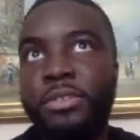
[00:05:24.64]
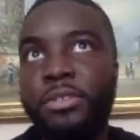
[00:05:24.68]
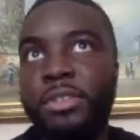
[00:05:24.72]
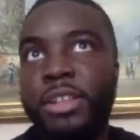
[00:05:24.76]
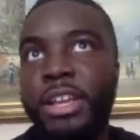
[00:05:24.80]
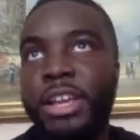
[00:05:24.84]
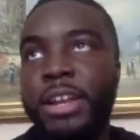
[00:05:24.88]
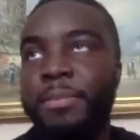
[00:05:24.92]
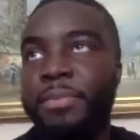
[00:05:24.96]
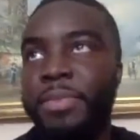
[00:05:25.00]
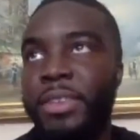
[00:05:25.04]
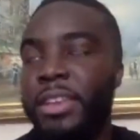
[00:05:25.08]
like
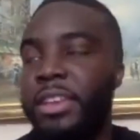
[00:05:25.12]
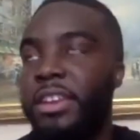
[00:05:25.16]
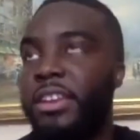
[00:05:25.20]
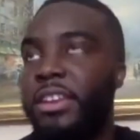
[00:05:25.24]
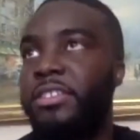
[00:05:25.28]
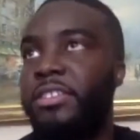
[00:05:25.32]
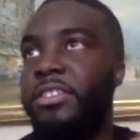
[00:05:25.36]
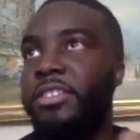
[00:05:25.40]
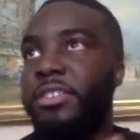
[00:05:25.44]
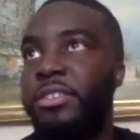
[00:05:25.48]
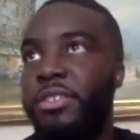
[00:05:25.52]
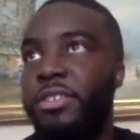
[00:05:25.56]
it's
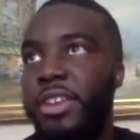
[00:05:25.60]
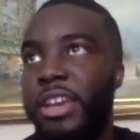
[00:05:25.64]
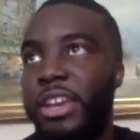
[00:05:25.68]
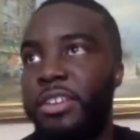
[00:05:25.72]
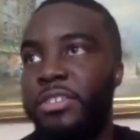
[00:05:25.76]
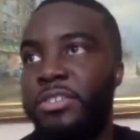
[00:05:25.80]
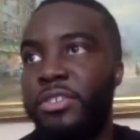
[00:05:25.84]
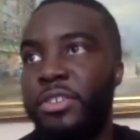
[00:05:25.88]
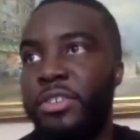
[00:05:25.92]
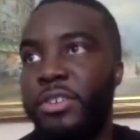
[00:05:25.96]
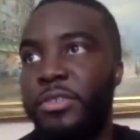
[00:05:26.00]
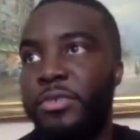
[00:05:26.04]
a UK
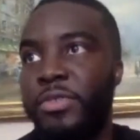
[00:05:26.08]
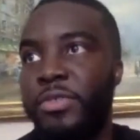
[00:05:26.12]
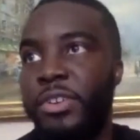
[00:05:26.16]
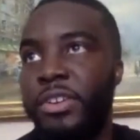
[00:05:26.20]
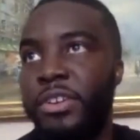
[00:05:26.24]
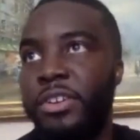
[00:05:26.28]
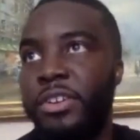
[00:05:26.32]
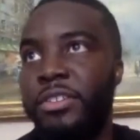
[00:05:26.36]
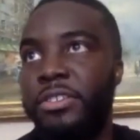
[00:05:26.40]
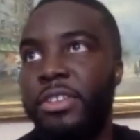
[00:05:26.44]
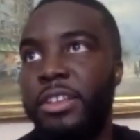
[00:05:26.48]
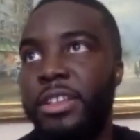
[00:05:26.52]
song
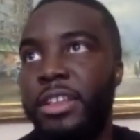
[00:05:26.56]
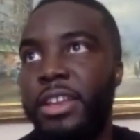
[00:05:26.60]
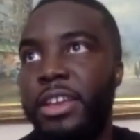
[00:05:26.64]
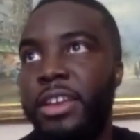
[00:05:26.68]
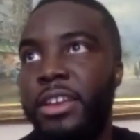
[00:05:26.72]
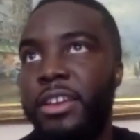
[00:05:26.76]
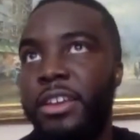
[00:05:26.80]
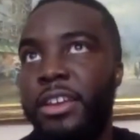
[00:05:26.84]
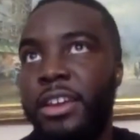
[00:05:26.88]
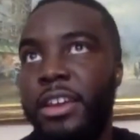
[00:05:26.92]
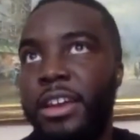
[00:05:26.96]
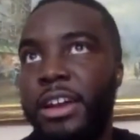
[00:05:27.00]
first, and like
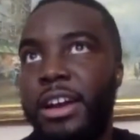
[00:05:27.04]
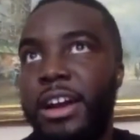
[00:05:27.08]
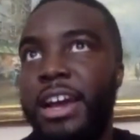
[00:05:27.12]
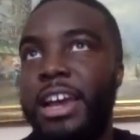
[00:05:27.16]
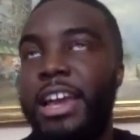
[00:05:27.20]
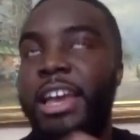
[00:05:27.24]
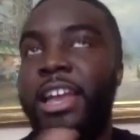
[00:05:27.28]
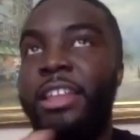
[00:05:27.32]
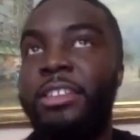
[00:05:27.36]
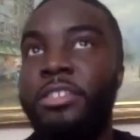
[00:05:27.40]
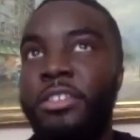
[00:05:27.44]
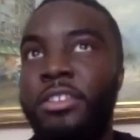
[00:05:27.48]
I
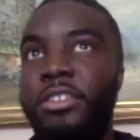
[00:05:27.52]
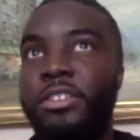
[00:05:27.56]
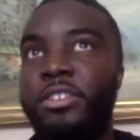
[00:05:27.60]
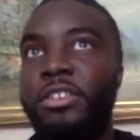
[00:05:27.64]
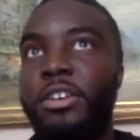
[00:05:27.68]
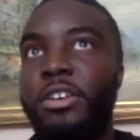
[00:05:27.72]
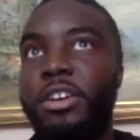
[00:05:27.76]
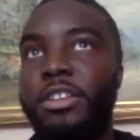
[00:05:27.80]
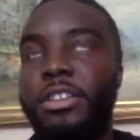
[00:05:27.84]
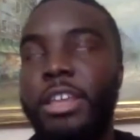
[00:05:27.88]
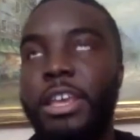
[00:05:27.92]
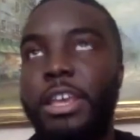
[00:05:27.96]
end
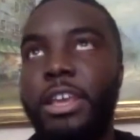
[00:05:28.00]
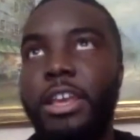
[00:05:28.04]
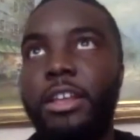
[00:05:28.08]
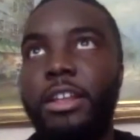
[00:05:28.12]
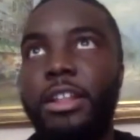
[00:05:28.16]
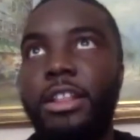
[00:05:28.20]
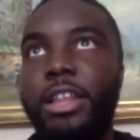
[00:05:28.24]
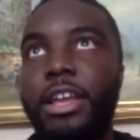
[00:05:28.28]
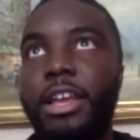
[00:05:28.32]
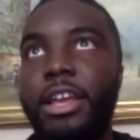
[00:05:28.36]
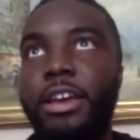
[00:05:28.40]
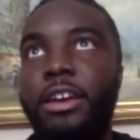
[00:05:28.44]
on it
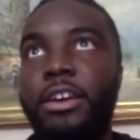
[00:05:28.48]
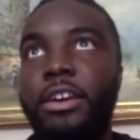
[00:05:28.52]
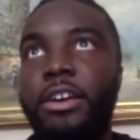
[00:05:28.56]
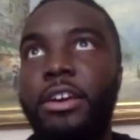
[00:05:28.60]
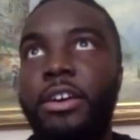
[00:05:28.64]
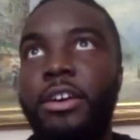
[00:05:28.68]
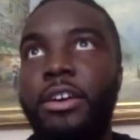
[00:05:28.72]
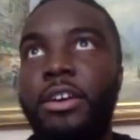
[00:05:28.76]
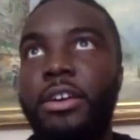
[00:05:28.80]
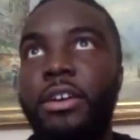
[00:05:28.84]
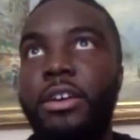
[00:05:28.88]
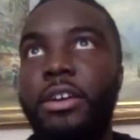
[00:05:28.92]
like a
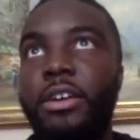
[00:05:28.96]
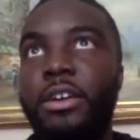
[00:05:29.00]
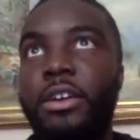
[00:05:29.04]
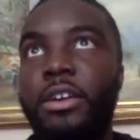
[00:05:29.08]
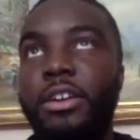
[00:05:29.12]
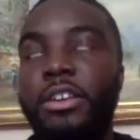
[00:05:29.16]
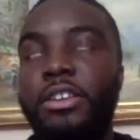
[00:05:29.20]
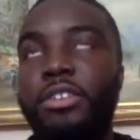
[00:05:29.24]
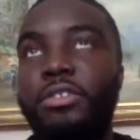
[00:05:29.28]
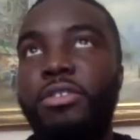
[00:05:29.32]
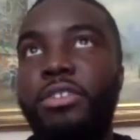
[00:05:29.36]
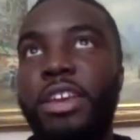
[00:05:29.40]

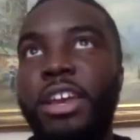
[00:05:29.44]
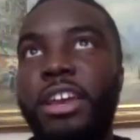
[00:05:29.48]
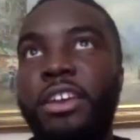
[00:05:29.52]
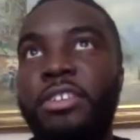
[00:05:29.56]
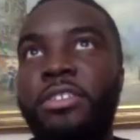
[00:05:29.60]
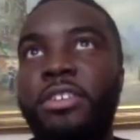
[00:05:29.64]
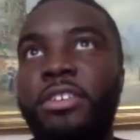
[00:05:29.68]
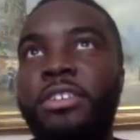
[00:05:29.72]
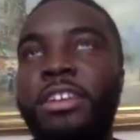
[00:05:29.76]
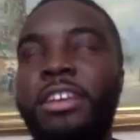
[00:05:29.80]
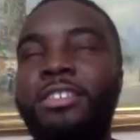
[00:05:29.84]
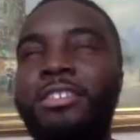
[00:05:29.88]
UK song.
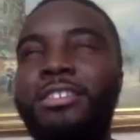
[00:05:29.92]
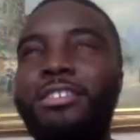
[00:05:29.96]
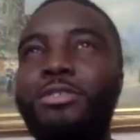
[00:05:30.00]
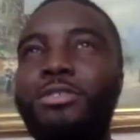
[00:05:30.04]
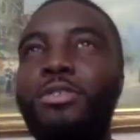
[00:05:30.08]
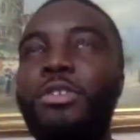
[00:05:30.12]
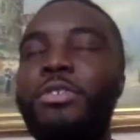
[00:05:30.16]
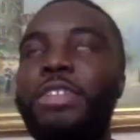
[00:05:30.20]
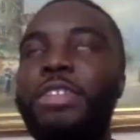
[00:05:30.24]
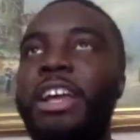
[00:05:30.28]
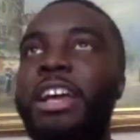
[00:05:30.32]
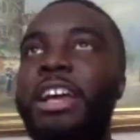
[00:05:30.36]
That's sort of
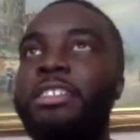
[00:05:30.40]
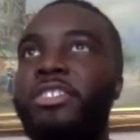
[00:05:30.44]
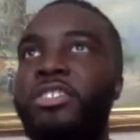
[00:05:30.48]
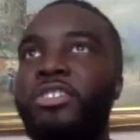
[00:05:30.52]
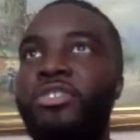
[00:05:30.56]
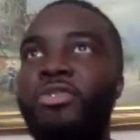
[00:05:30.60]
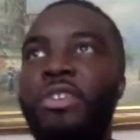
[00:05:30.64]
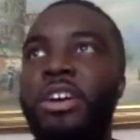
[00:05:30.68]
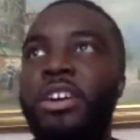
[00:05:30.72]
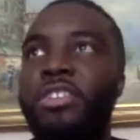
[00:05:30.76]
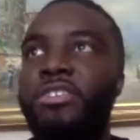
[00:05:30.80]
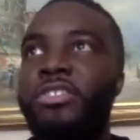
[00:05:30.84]
like the
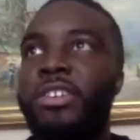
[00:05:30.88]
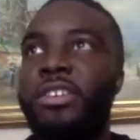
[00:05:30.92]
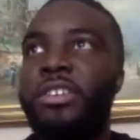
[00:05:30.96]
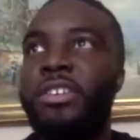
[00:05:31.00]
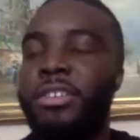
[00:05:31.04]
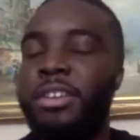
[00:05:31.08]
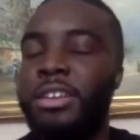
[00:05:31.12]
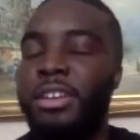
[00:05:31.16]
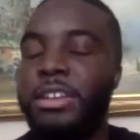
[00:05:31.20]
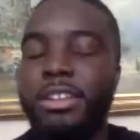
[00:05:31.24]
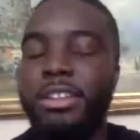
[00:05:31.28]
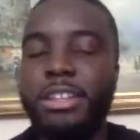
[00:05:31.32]
structure.
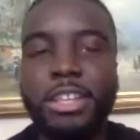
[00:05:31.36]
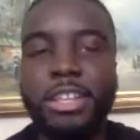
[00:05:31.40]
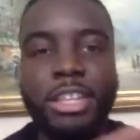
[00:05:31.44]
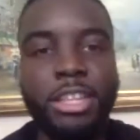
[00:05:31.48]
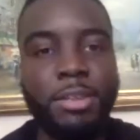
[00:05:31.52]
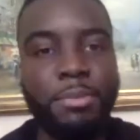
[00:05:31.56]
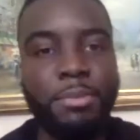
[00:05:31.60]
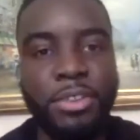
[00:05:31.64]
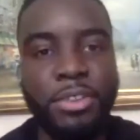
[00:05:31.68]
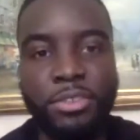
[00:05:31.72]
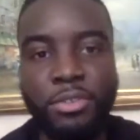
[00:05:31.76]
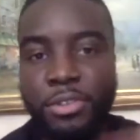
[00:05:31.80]
And in the
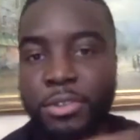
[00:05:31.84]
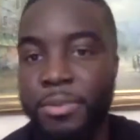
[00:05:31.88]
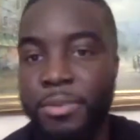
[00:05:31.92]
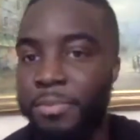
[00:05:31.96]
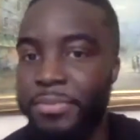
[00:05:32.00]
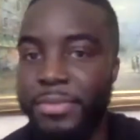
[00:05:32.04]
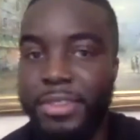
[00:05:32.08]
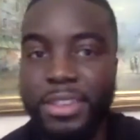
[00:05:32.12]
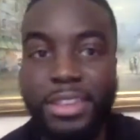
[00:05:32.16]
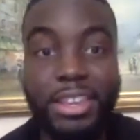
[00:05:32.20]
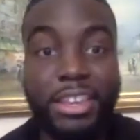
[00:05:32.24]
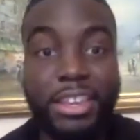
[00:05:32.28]
middle,
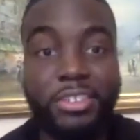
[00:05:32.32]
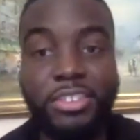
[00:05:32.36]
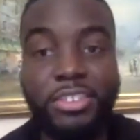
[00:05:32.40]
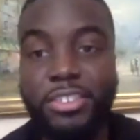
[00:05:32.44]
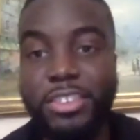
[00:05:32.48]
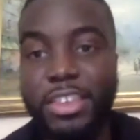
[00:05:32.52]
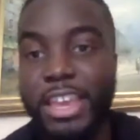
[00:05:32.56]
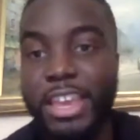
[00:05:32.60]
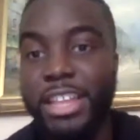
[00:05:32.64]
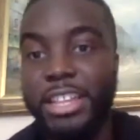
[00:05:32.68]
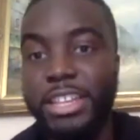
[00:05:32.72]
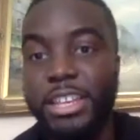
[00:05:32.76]
it's just
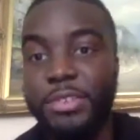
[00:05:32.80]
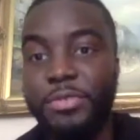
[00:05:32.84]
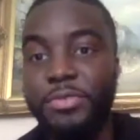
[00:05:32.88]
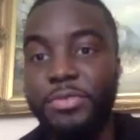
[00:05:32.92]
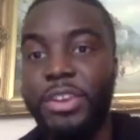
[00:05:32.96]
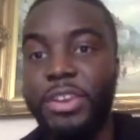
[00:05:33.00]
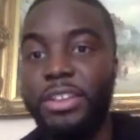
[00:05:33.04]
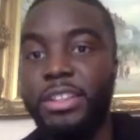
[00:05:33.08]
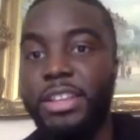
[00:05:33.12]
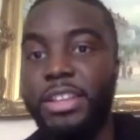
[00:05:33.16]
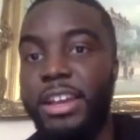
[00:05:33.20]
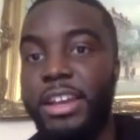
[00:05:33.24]
anything.
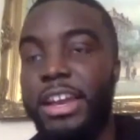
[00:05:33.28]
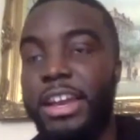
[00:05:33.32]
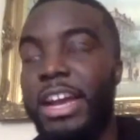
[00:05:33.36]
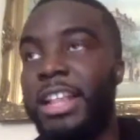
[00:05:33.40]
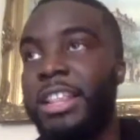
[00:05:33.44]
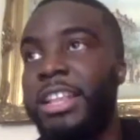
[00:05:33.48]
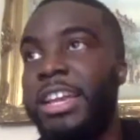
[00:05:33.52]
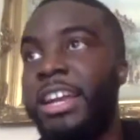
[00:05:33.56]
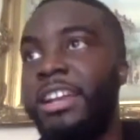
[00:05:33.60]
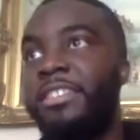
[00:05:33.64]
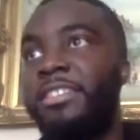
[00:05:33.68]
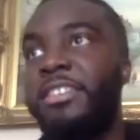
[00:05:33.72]
Like I
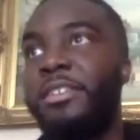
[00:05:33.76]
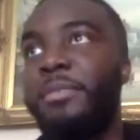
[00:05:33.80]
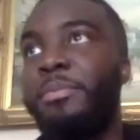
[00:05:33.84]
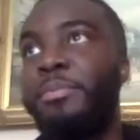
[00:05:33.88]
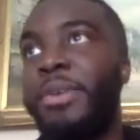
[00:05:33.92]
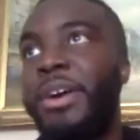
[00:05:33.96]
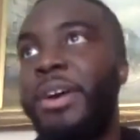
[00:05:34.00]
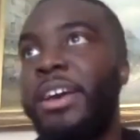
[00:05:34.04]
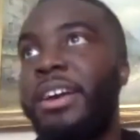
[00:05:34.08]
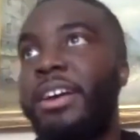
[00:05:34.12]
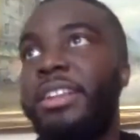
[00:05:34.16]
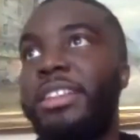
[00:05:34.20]
like to
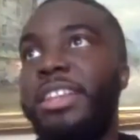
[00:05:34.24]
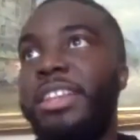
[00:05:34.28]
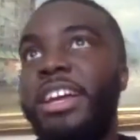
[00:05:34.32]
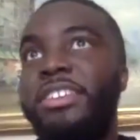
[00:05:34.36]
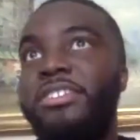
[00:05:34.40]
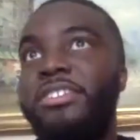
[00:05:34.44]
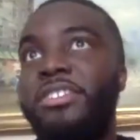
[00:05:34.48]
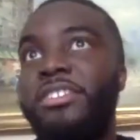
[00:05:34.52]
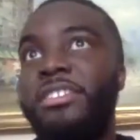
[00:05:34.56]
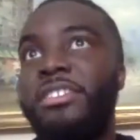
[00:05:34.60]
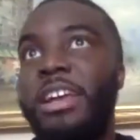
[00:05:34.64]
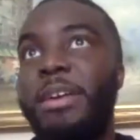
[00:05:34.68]
bang like
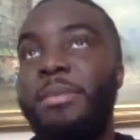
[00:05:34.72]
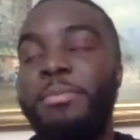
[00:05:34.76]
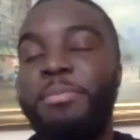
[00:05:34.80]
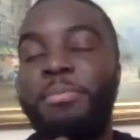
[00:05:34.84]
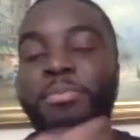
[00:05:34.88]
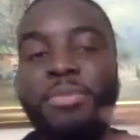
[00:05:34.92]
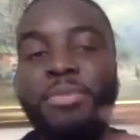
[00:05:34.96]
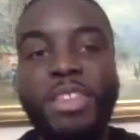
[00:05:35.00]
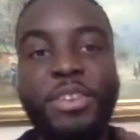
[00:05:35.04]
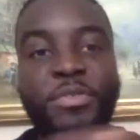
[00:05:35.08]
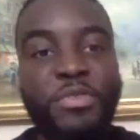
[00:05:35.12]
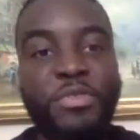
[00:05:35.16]
just like
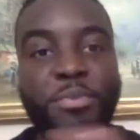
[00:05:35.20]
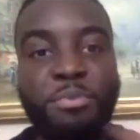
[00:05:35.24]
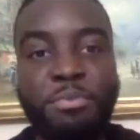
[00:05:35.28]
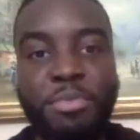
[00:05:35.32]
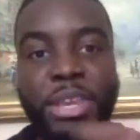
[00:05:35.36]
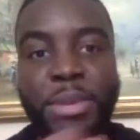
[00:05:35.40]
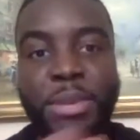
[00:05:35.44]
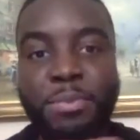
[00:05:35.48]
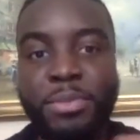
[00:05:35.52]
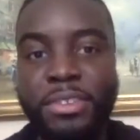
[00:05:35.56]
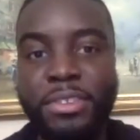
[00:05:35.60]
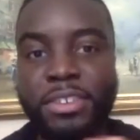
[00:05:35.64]
different
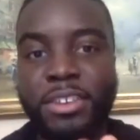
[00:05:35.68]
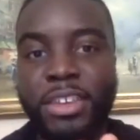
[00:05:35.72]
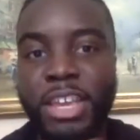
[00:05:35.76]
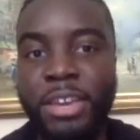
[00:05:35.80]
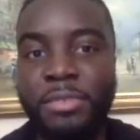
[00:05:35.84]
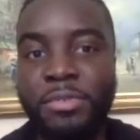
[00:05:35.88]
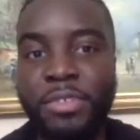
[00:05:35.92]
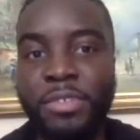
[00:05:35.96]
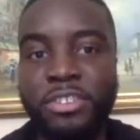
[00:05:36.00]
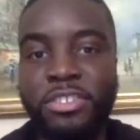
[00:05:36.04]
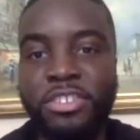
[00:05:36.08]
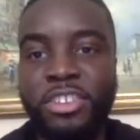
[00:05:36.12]
people together.
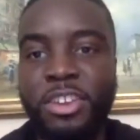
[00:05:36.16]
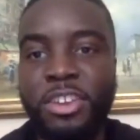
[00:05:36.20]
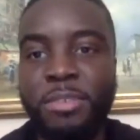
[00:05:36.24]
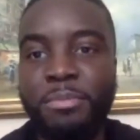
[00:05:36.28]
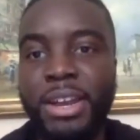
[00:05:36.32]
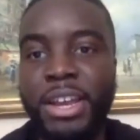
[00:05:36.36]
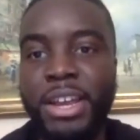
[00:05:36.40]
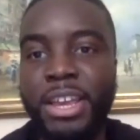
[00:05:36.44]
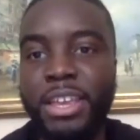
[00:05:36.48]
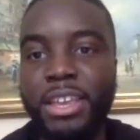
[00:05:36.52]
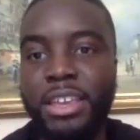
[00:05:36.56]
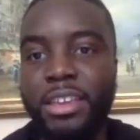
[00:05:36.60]
So you
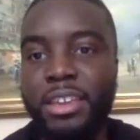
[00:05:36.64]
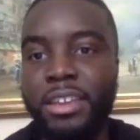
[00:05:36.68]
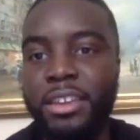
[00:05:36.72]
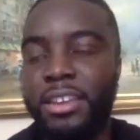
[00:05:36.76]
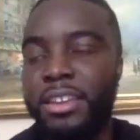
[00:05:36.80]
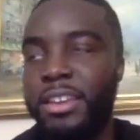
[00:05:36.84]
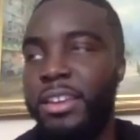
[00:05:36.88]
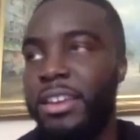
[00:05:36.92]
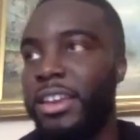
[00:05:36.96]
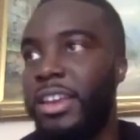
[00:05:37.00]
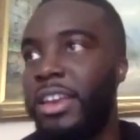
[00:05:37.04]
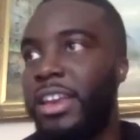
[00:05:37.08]
might hear
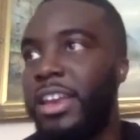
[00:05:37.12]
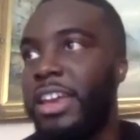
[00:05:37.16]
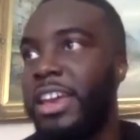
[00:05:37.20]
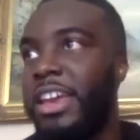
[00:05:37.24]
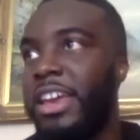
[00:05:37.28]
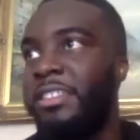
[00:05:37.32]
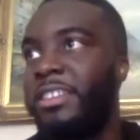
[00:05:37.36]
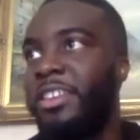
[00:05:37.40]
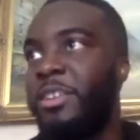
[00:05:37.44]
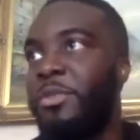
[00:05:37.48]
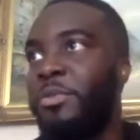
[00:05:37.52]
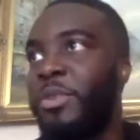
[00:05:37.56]

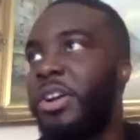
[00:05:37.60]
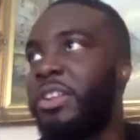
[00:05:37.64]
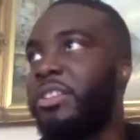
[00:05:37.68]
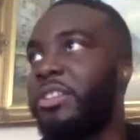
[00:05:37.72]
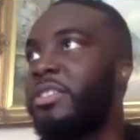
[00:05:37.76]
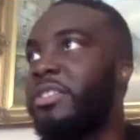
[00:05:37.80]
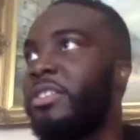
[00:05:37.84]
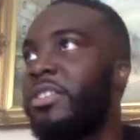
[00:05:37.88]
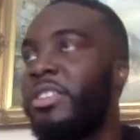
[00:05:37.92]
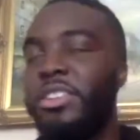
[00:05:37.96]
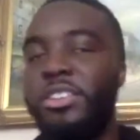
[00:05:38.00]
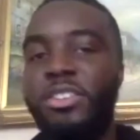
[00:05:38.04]
Heady One
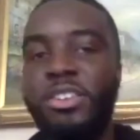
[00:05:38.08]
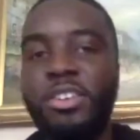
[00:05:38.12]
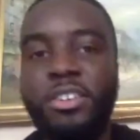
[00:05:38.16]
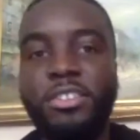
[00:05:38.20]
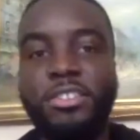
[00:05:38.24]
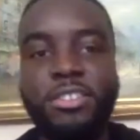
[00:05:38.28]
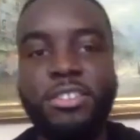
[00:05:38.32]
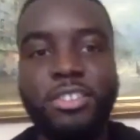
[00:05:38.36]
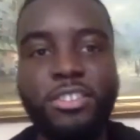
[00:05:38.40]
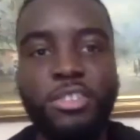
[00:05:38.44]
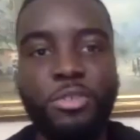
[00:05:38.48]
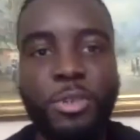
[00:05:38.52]
going to
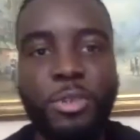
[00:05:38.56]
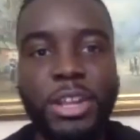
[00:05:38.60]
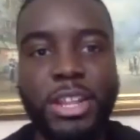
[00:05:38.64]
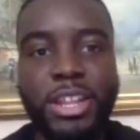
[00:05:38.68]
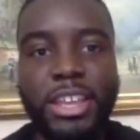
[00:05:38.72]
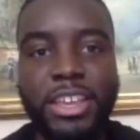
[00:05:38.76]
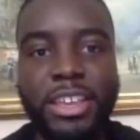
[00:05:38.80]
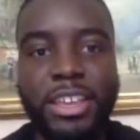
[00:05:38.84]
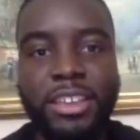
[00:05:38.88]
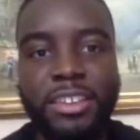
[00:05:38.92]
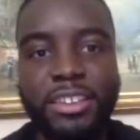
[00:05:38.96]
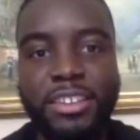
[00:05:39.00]
Dwelle.
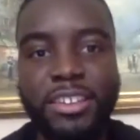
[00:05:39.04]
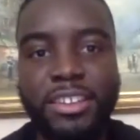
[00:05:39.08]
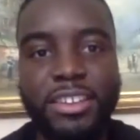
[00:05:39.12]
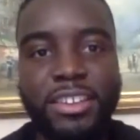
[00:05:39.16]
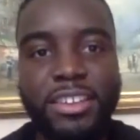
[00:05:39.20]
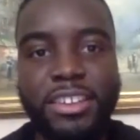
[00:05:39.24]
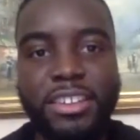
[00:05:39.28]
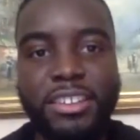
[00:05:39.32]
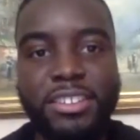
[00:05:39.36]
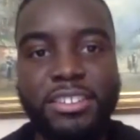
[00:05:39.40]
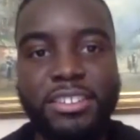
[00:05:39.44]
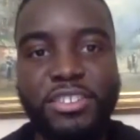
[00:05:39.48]

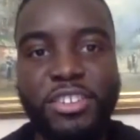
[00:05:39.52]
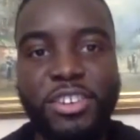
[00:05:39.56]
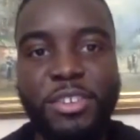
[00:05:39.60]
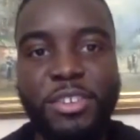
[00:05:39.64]
Do you know